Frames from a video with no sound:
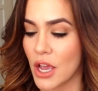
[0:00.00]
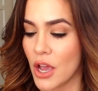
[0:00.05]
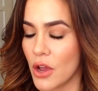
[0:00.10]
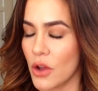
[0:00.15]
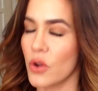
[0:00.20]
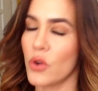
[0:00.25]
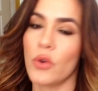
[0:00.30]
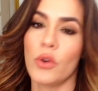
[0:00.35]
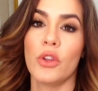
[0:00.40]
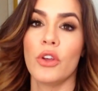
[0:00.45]

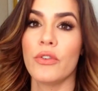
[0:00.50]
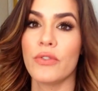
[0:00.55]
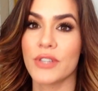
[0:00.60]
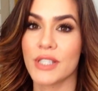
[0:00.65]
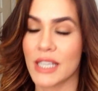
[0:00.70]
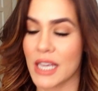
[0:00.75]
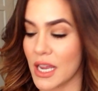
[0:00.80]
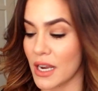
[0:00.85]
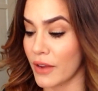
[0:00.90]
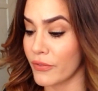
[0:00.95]
who you've
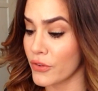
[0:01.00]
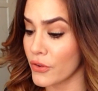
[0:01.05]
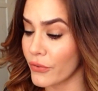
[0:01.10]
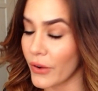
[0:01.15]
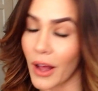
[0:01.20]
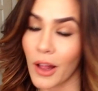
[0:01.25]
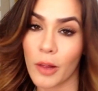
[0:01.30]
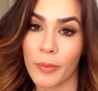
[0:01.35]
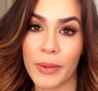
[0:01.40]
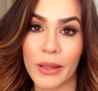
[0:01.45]
seen, if you
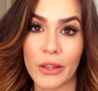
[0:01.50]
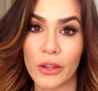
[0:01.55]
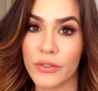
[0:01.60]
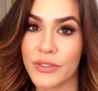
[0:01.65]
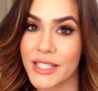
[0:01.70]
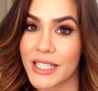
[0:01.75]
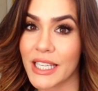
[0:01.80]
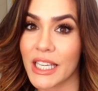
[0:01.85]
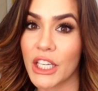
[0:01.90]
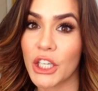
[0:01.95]
follow me, you've
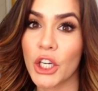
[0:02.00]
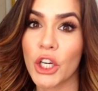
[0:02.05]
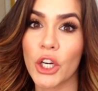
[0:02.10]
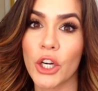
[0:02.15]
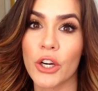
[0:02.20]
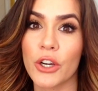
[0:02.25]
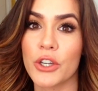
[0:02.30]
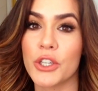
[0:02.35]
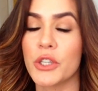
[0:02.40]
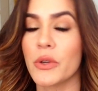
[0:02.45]
seen
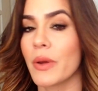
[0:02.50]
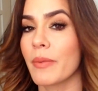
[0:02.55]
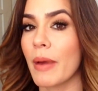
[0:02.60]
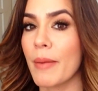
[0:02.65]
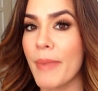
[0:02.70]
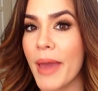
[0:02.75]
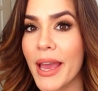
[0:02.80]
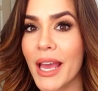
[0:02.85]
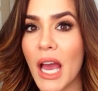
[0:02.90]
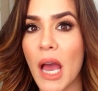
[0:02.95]
her doing my
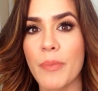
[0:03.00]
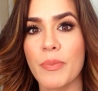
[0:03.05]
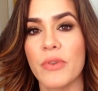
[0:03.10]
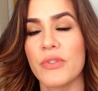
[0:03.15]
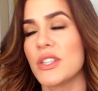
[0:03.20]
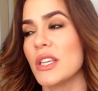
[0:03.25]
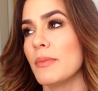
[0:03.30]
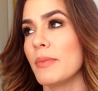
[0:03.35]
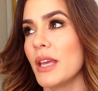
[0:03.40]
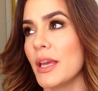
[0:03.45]
makeup, you've
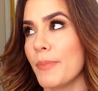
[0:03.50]
seen me